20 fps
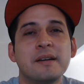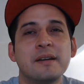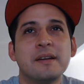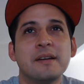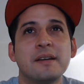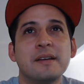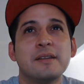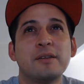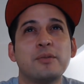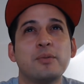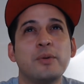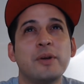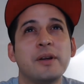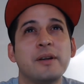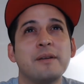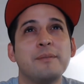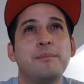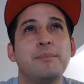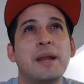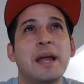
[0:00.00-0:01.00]
It's
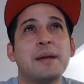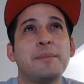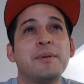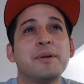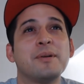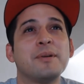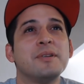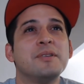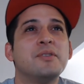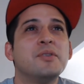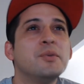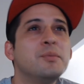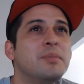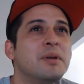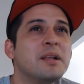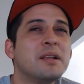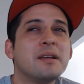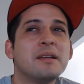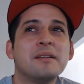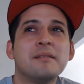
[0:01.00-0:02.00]
weird. Blackbeard only 2
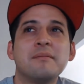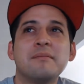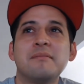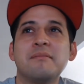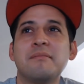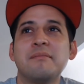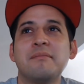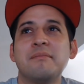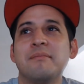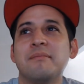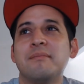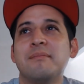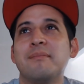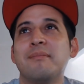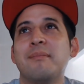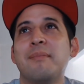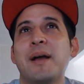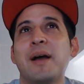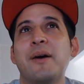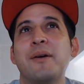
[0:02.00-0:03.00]
billion
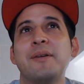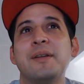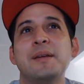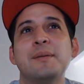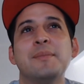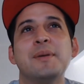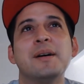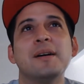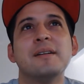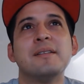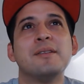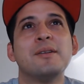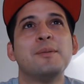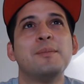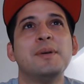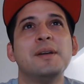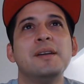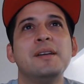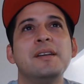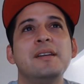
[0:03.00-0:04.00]
bounty, but no
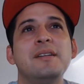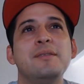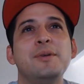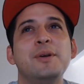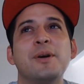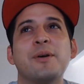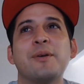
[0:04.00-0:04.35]
biggie. We already